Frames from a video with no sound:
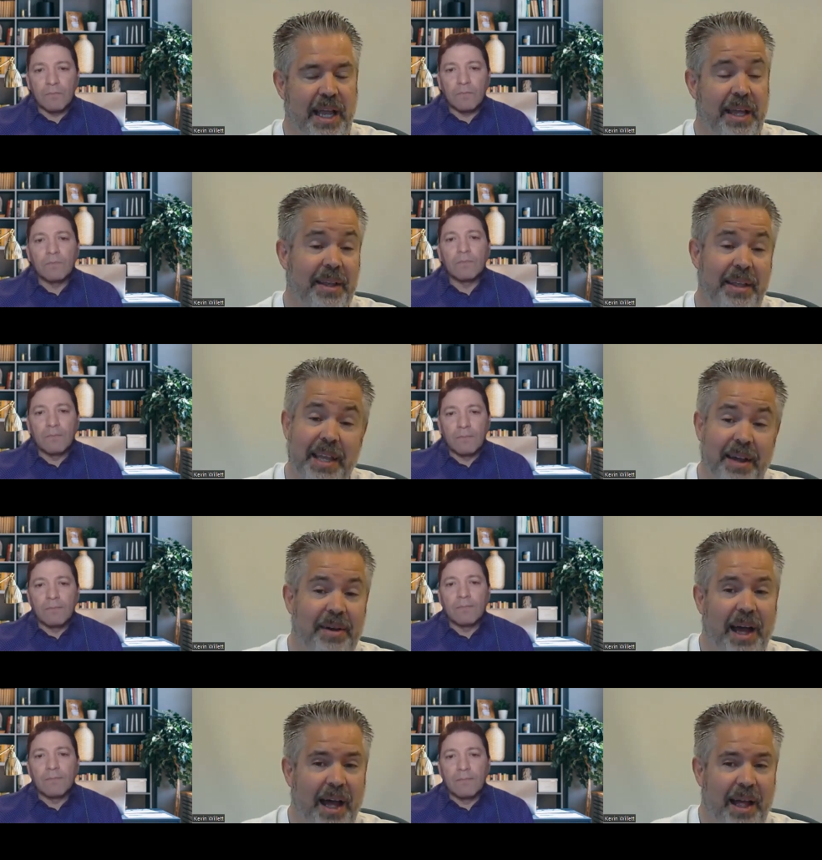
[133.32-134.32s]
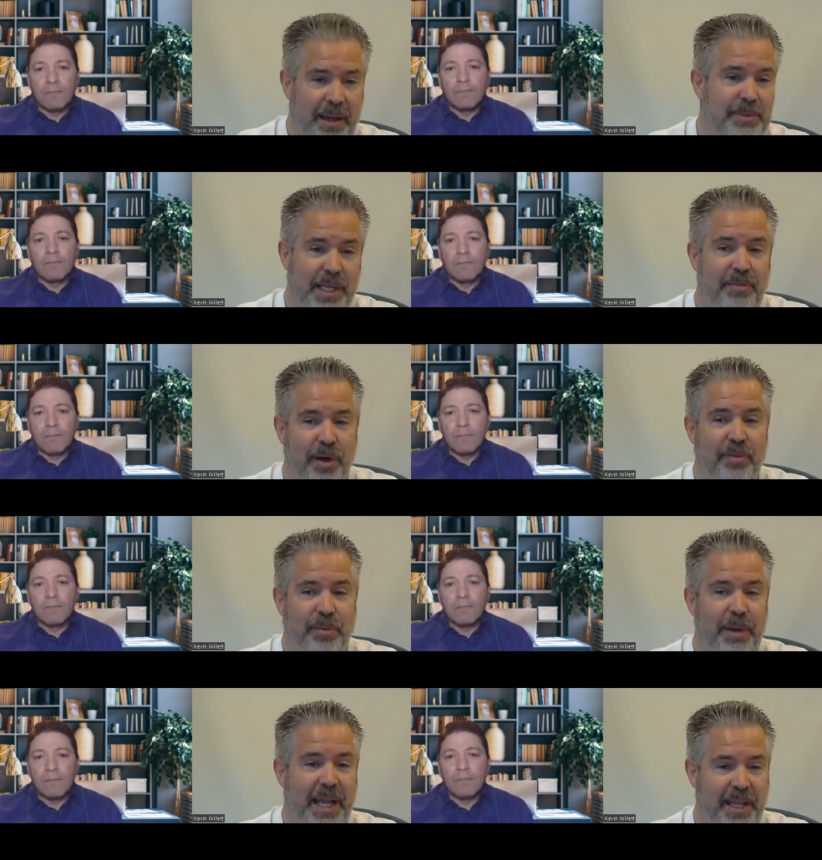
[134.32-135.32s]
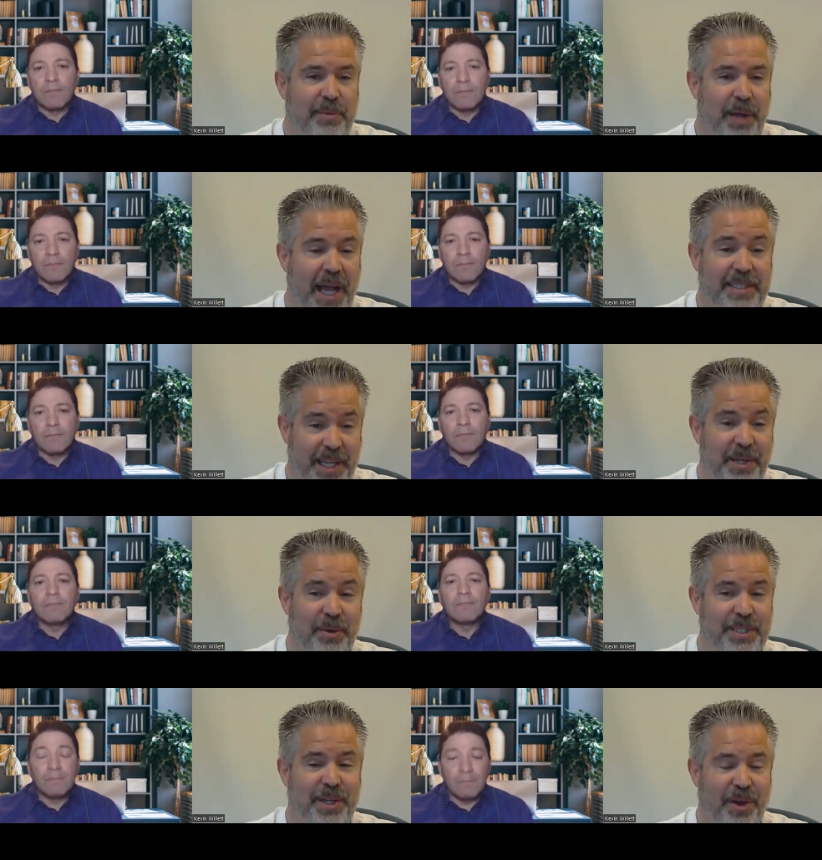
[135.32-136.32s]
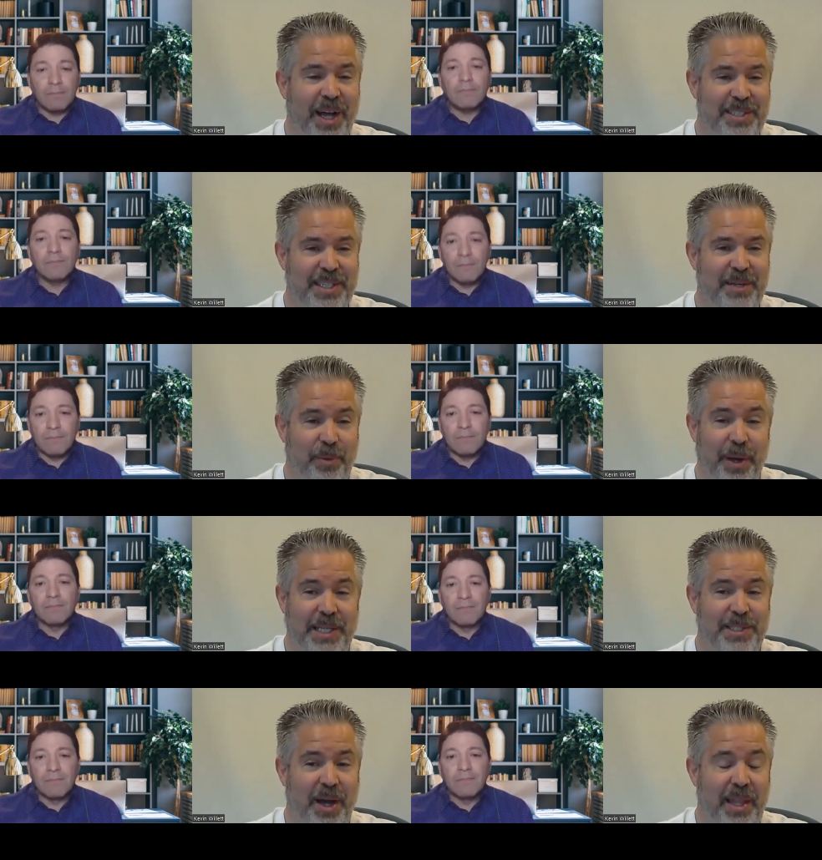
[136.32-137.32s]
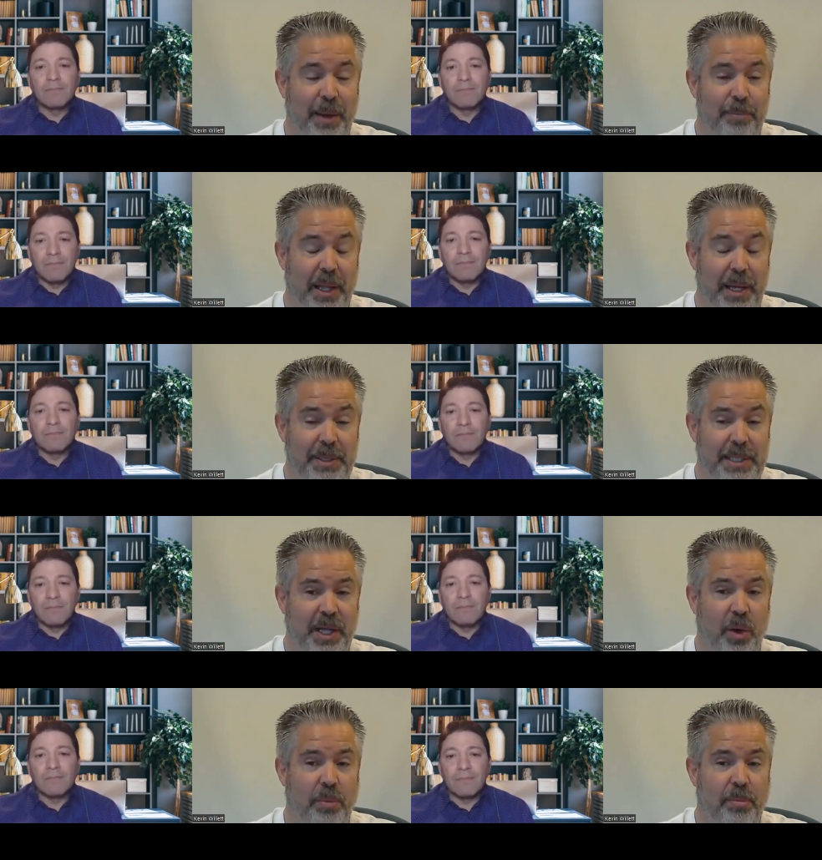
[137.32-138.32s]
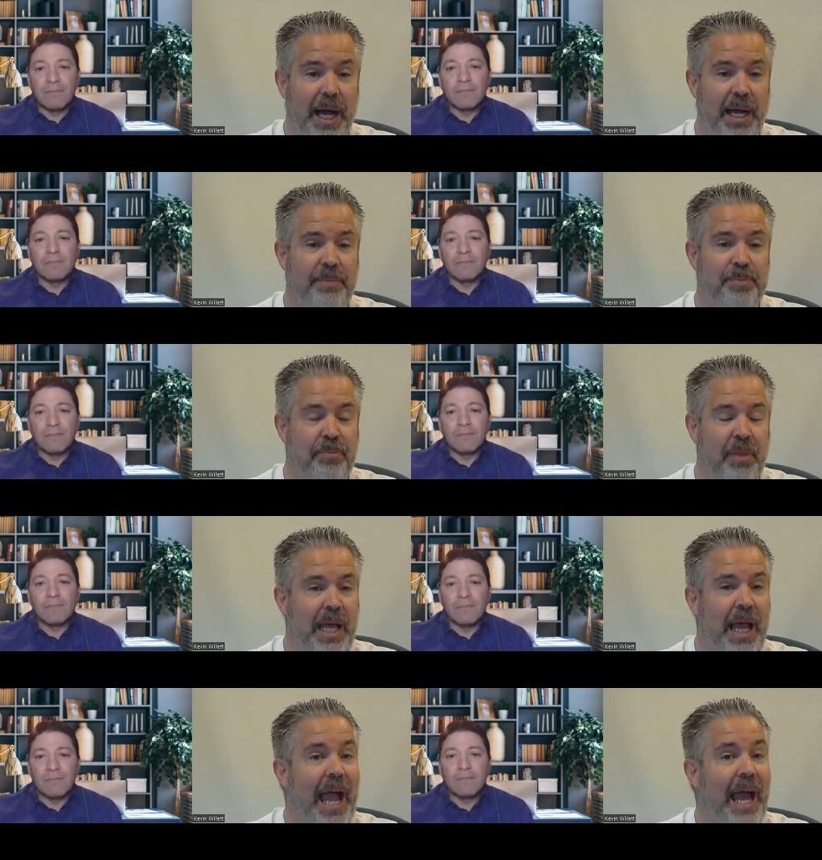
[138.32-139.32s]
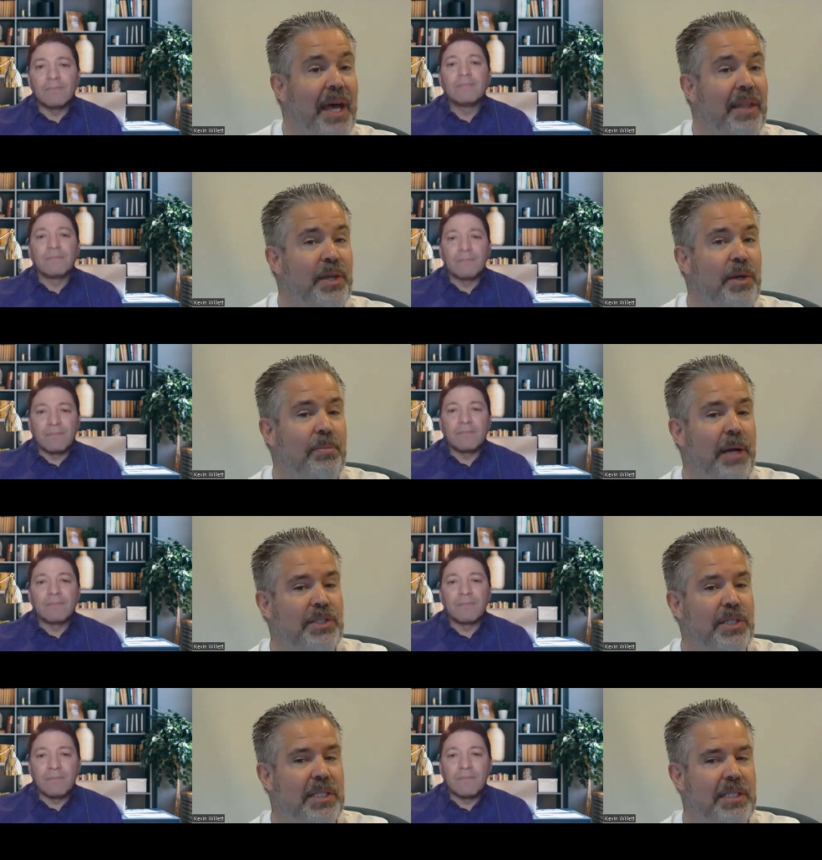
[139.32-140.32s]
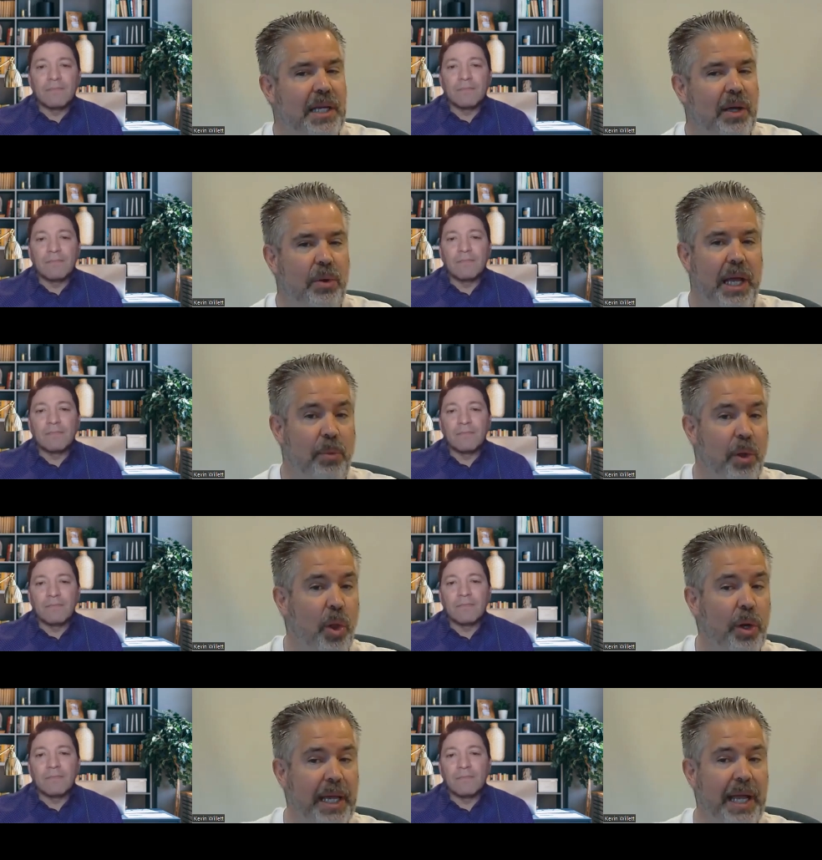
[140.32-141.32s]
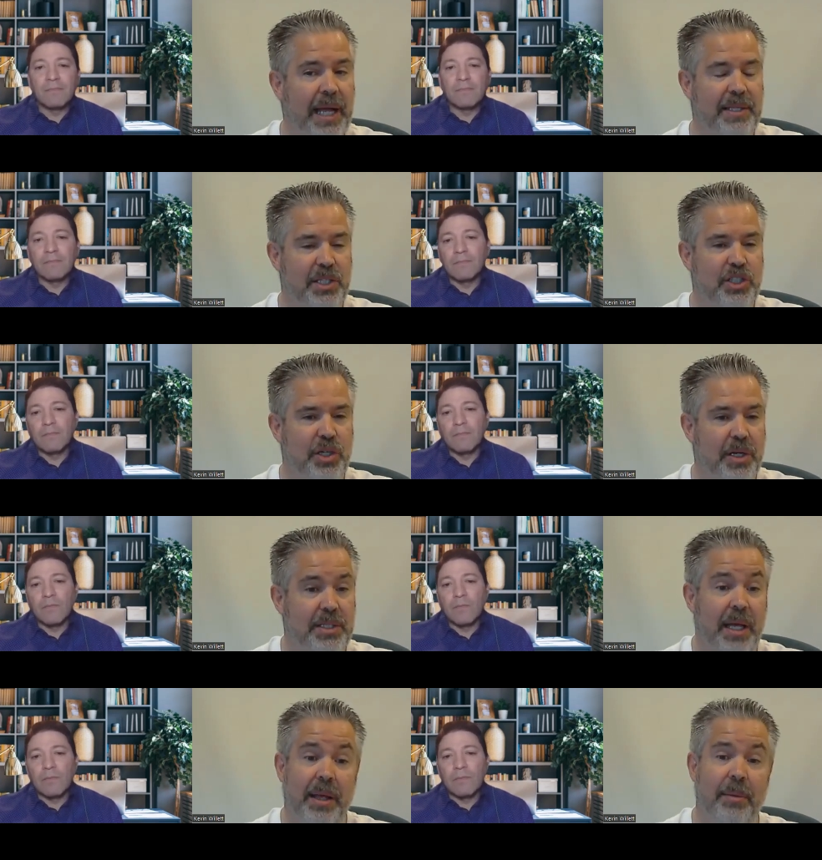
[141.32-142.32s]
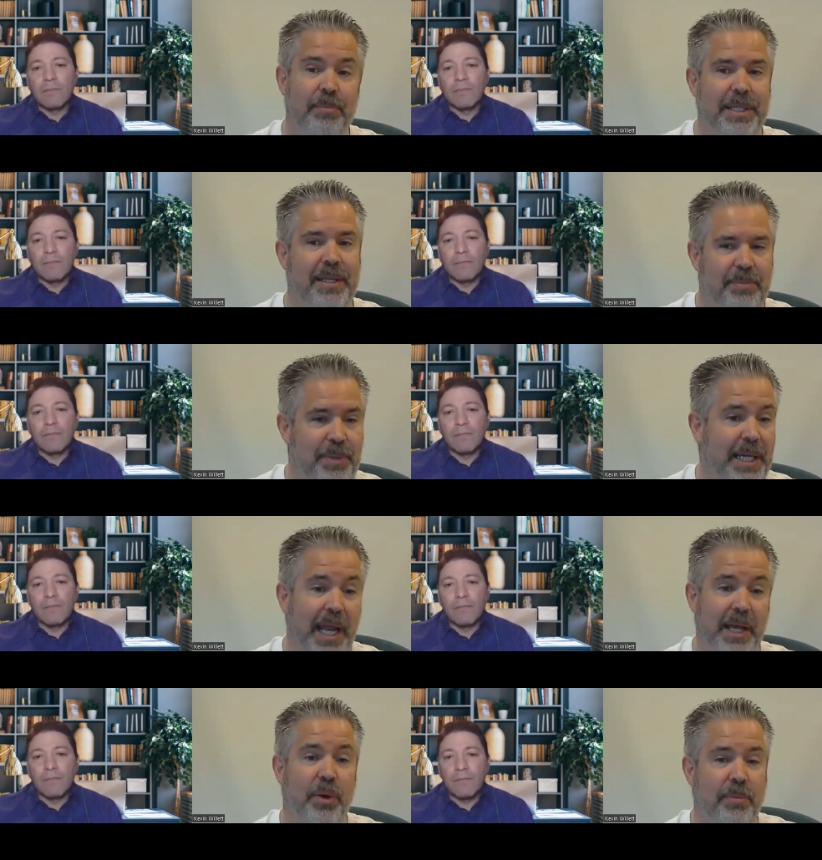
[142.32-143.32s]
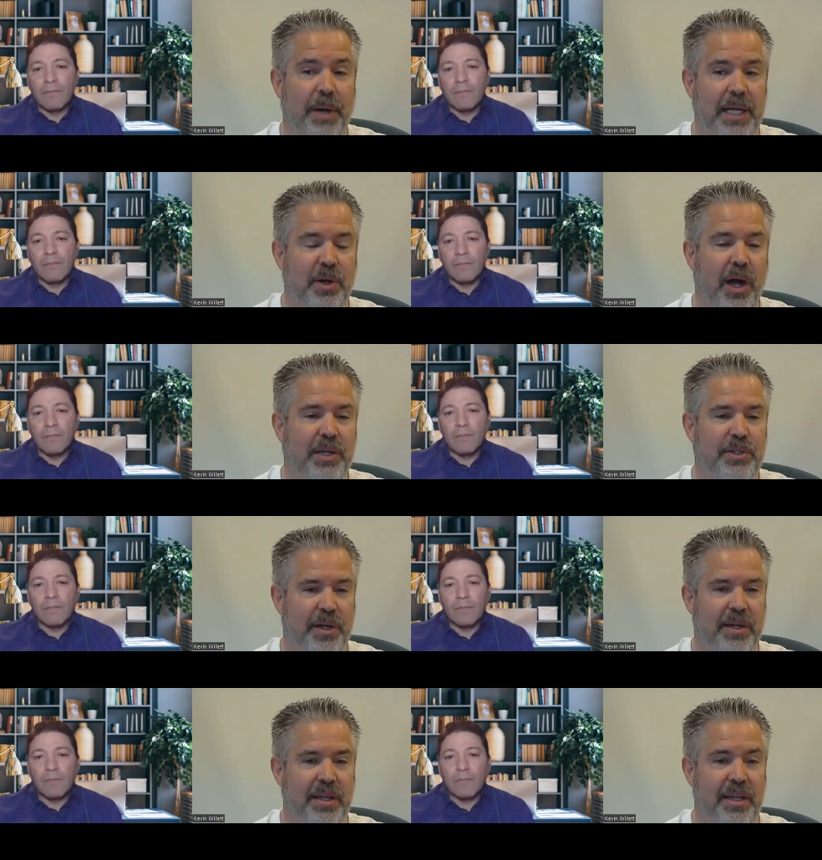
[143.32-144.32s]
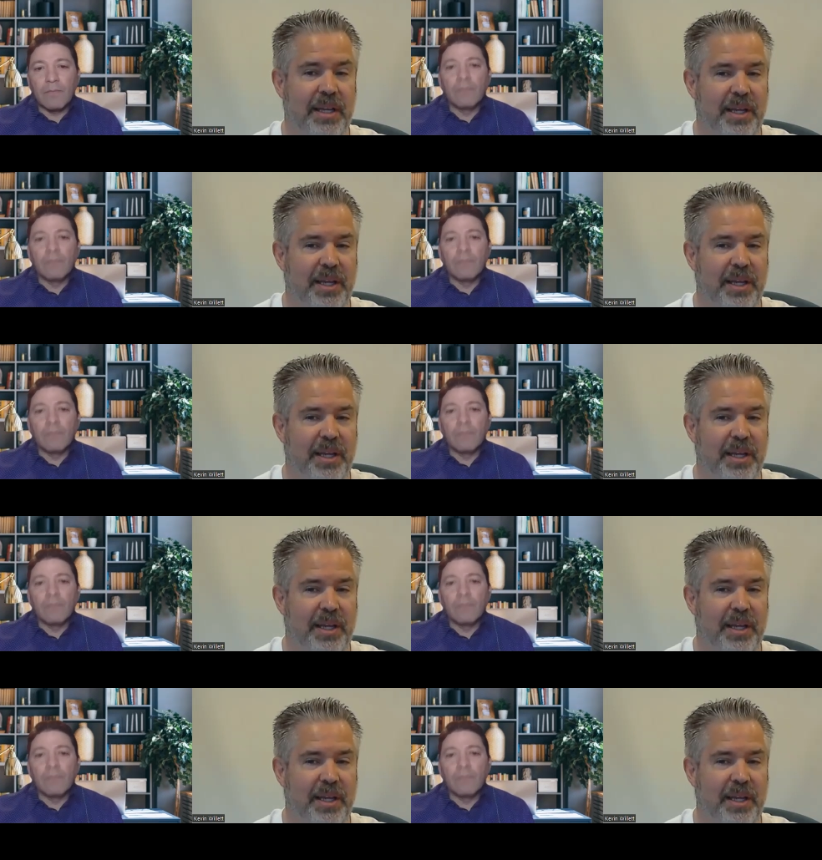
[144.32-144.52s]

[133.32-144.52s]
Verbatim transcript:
Speaker 1: And now I'm CFO of a bank in the past. I know it's costly, but when I saw that bill, I was like, oh my. And then, like you mentioned, it's like, okay, we're looking at the insurance, but but can I go to my doctor?